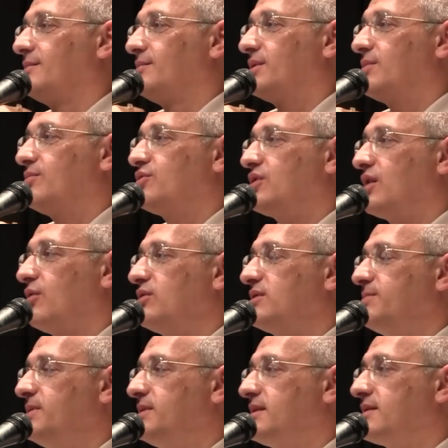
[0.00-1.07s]
Because
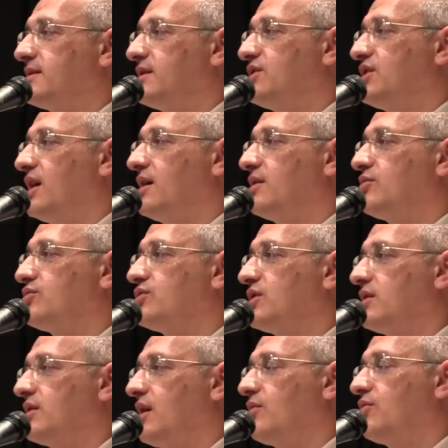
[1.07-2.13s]
putting a signature,
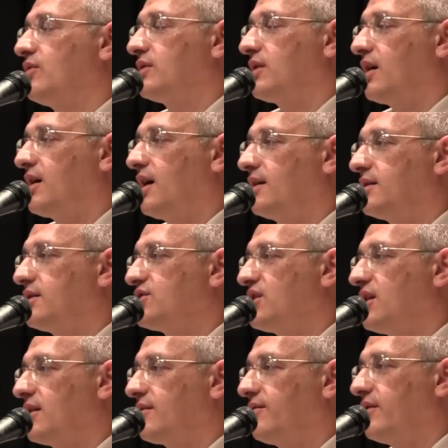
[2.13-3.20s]
registering
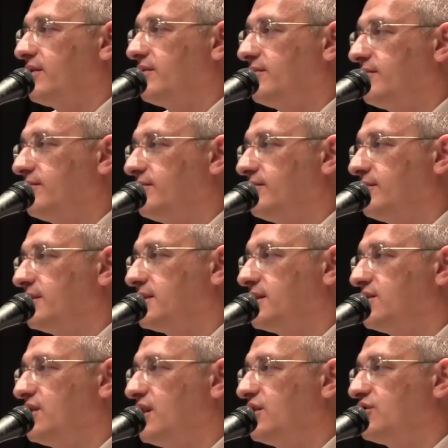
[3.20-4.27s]
your marriage is
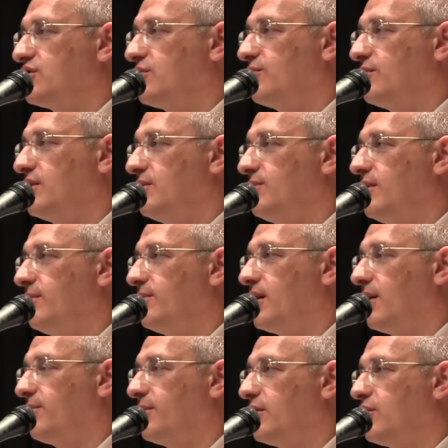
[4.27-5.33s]
sacrifice. It means we
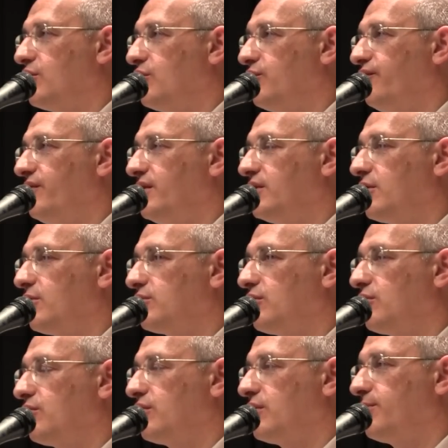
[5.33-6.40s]
have some
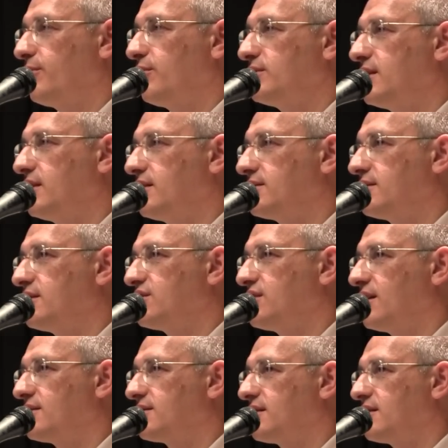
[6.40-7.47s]
life, some love
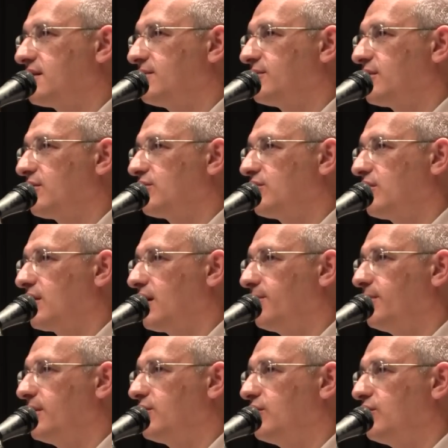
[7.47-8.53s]
for each other.
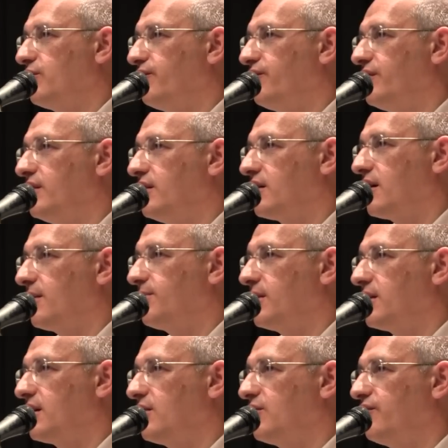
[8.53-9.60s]
Not just
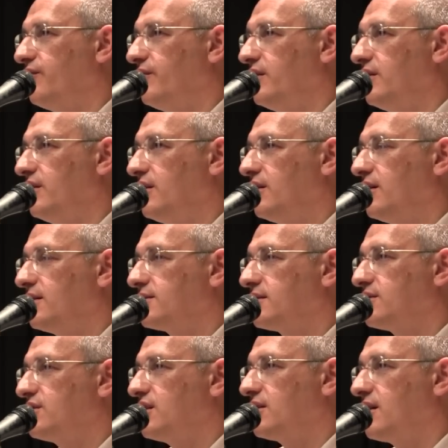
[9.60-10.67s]
enjoying each other,
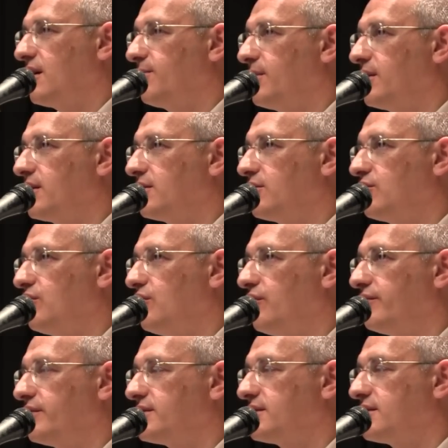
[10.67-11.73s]
but
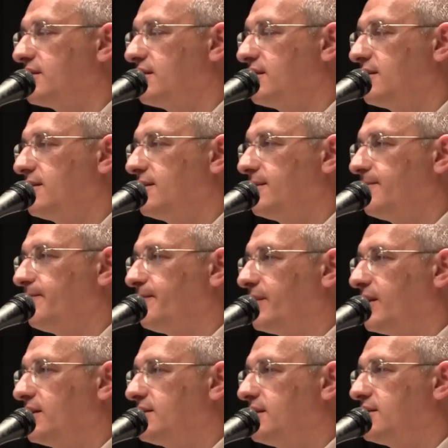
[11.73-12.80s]
loving,
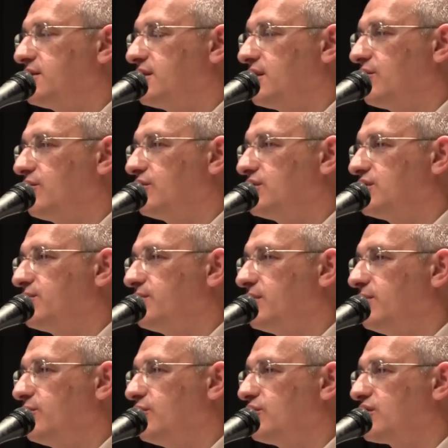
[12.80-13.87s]
which is
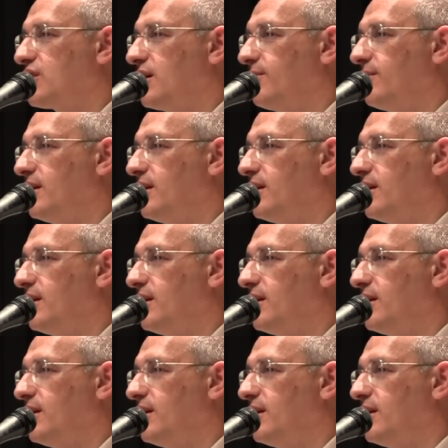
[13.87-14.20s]
spiritual.